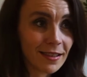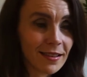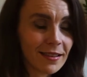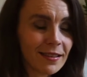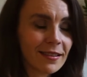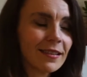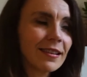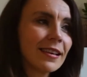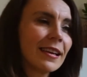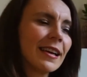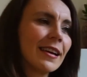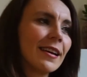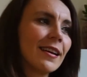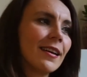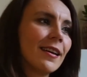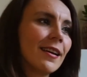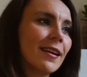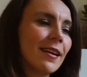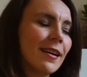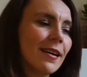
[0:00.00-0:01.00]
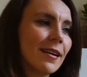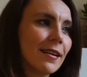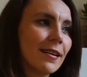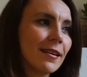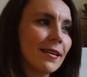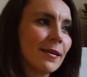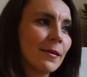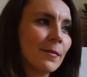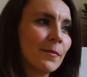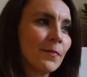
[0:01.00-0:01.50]

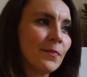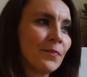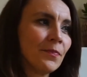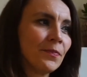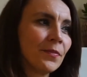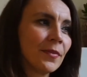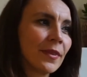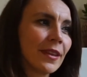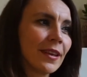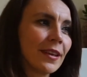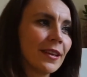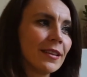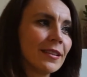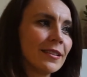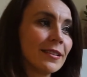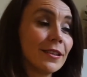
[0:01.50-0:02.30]
Yeah. It's